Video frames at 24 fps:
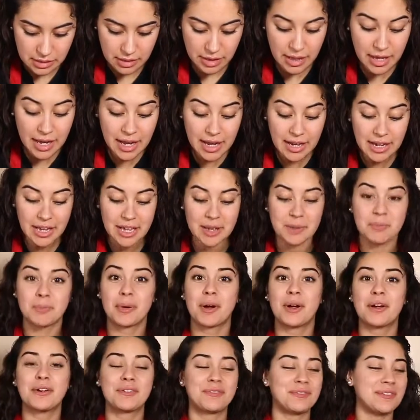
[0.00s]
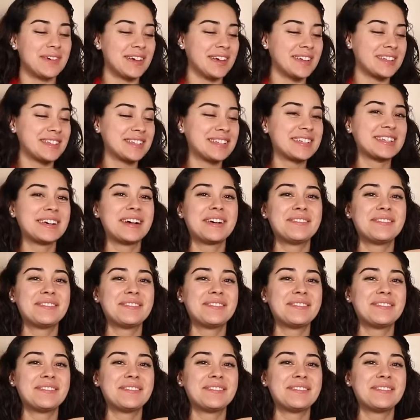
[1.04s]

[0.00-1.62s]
$80, perfect,